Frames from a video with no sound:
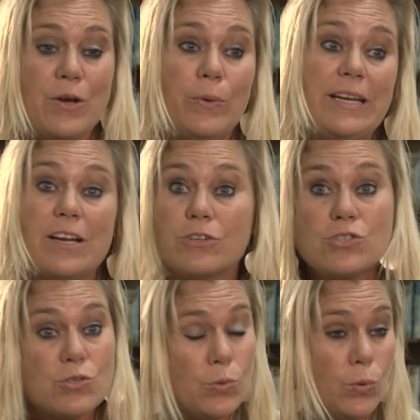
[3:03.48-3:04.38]
we need our
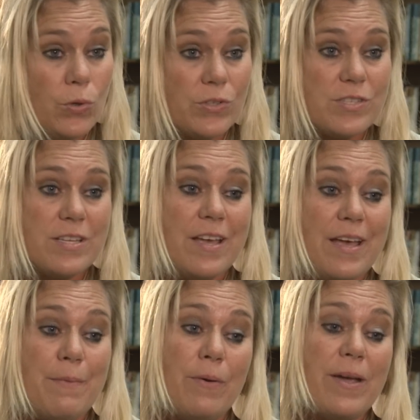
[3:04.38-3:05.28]
schools
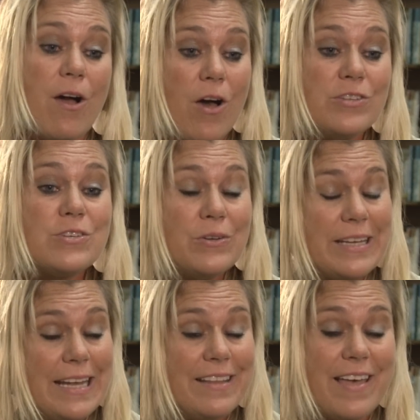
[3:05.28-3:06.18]
but we also
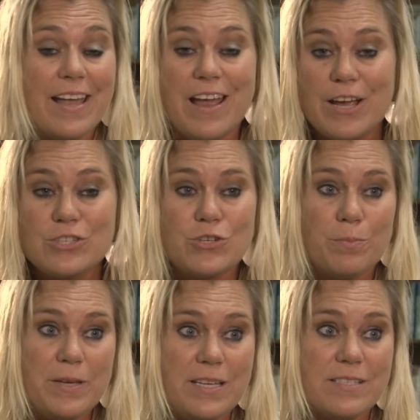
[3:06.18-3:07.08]
need that
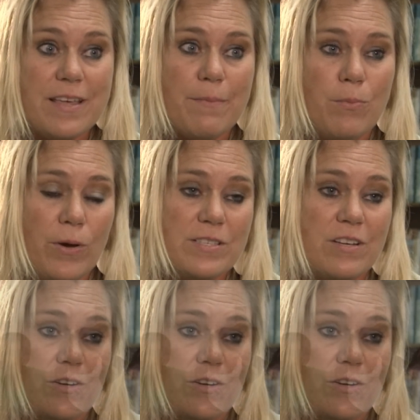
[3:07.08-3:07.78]
extra piece that Boys and